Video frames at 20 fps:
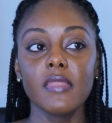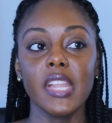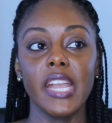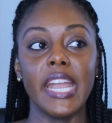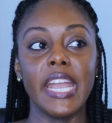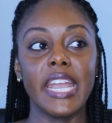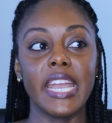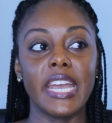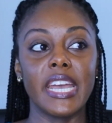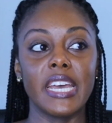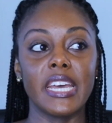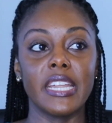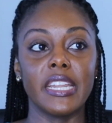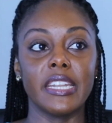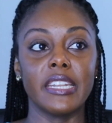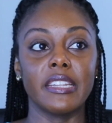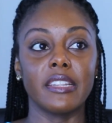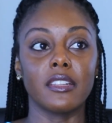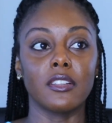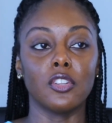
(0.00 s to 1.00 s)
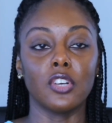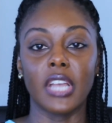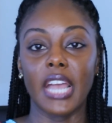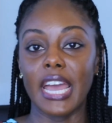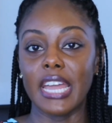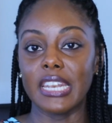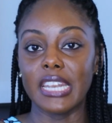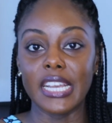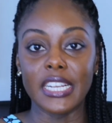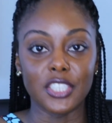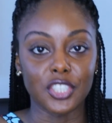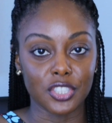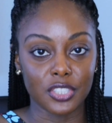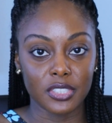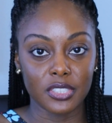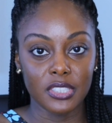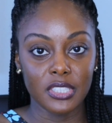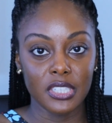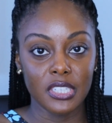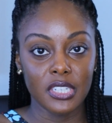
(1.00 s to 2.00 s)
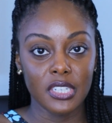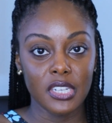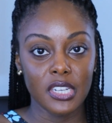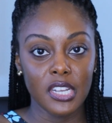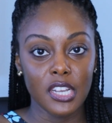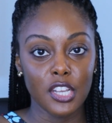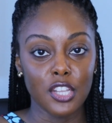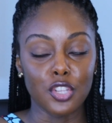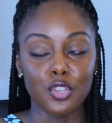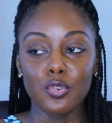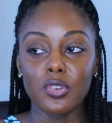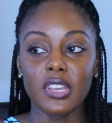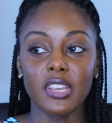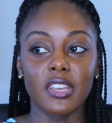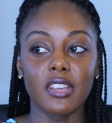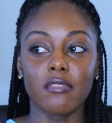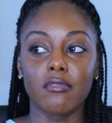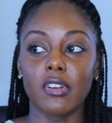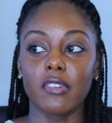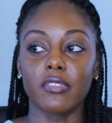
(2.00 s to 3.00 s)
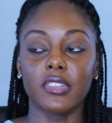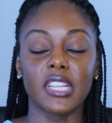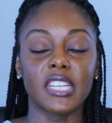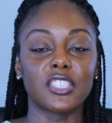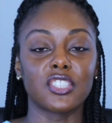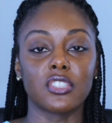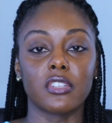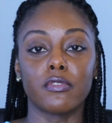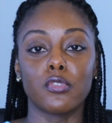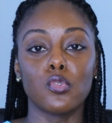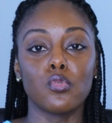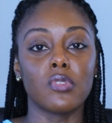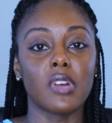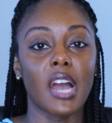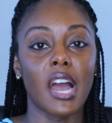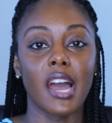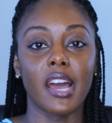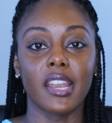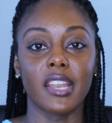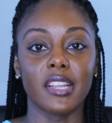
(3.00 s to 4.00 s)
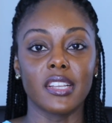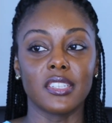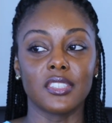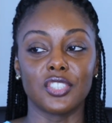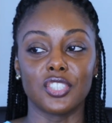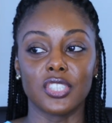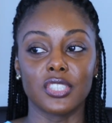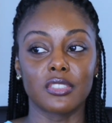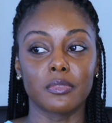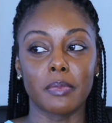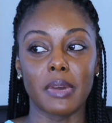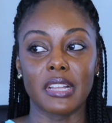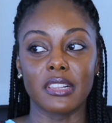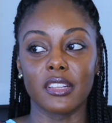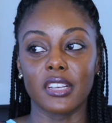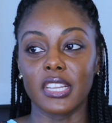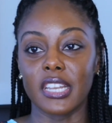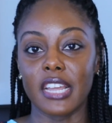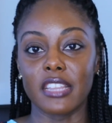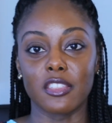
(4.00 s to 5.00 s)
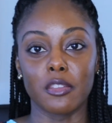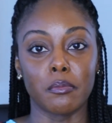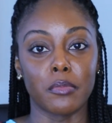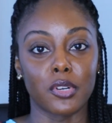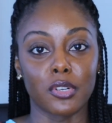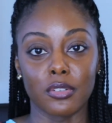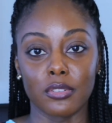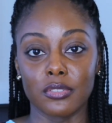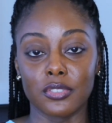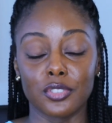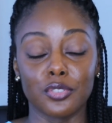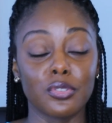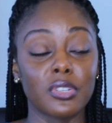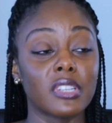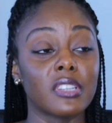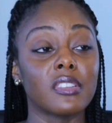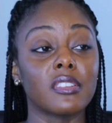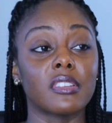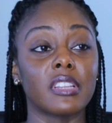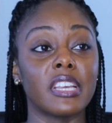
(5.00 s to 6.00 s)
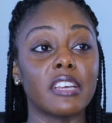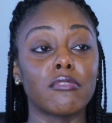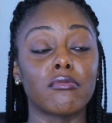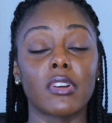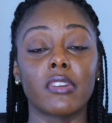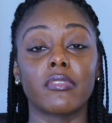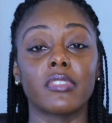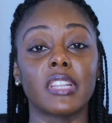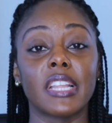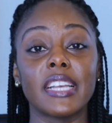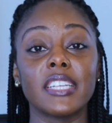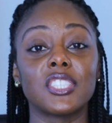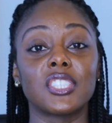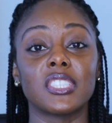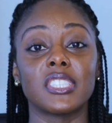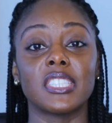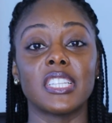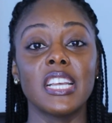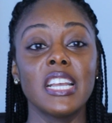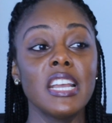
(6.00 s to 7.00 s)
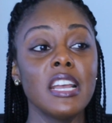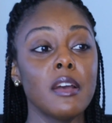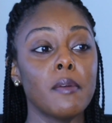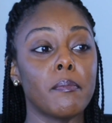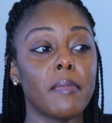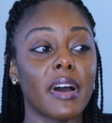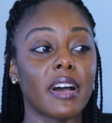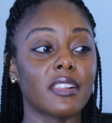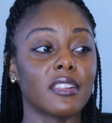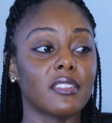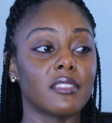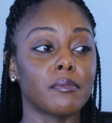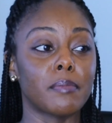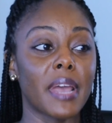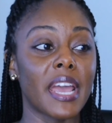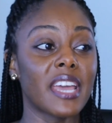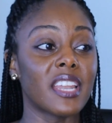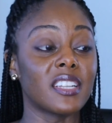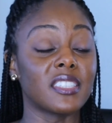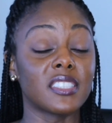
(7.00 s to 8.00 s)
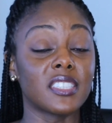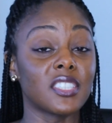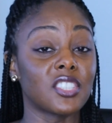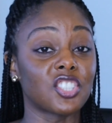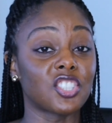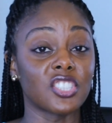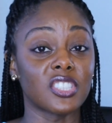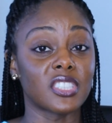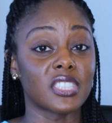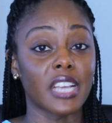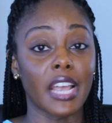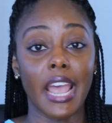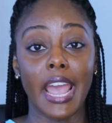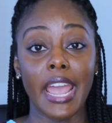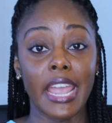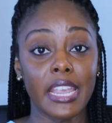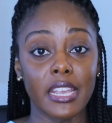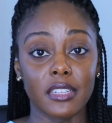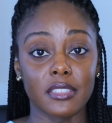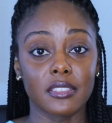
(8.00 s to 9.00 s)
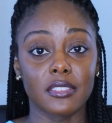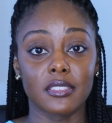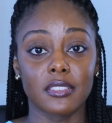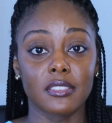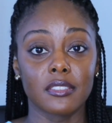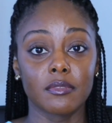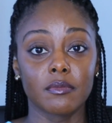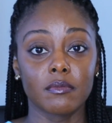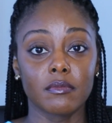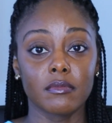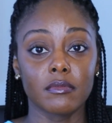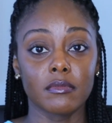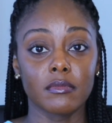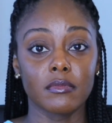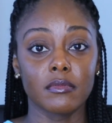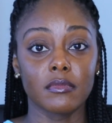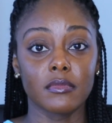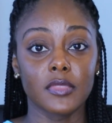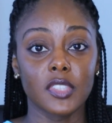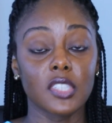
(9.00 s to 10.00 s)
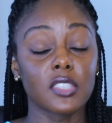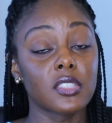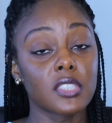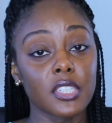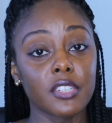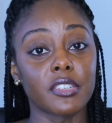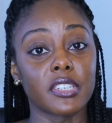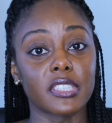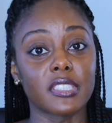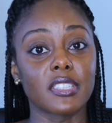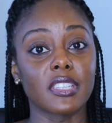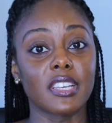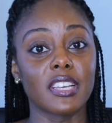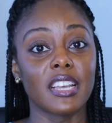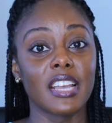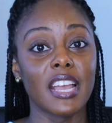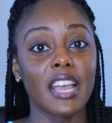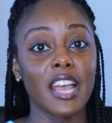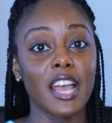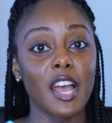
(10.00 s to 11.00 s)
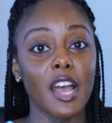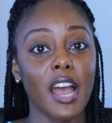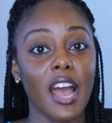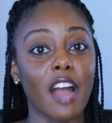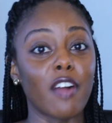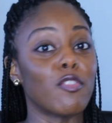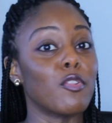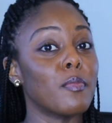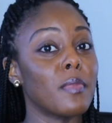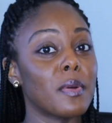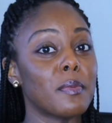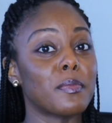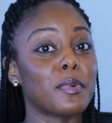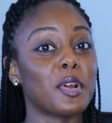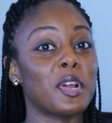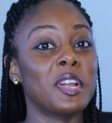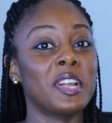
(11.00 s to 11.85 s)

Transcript: and look at nature. You can get revelation of who God is just by looking at the birds. You can get revelation by paying attention to ants. Seriously. I remember